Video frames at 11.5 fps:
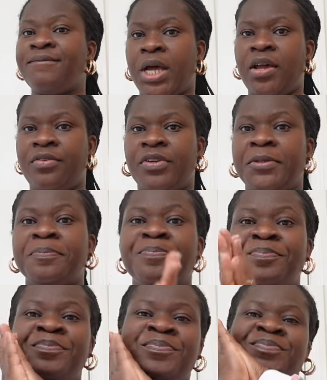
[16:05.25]
All
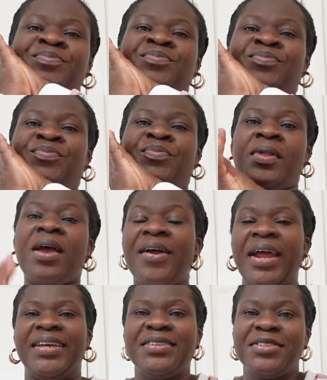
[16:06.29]

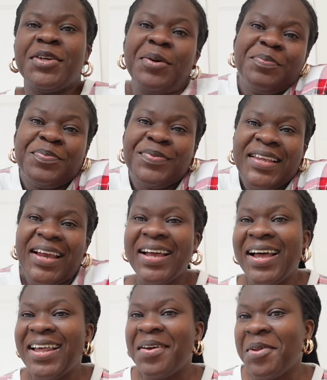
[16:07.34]
right. So
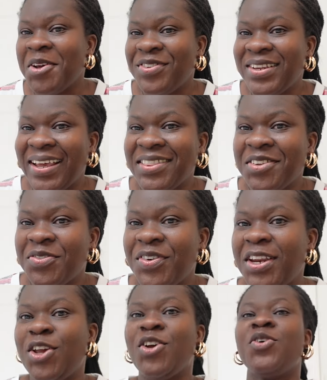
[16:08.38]
let me know if you like this
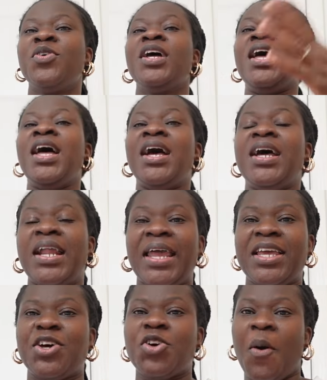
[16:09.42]
video.
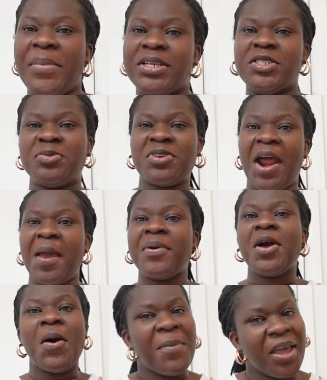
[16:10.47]
Like, comment, subscribe,
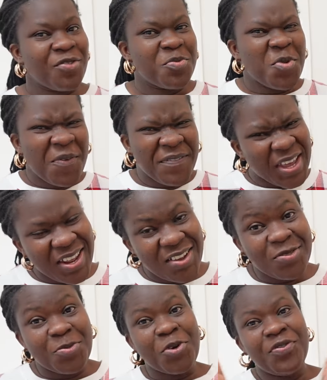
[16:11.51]
come back for more
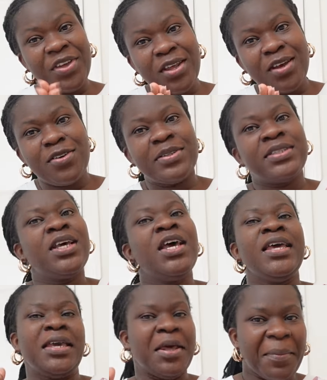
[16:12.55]
videos,
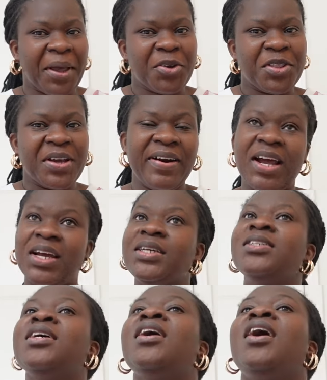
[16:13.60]
getting back on the
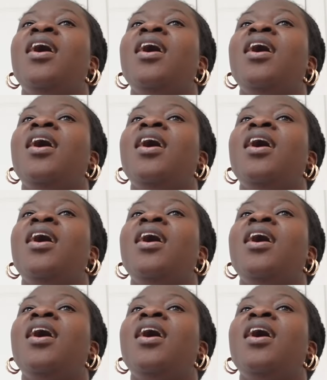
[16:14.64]
grind.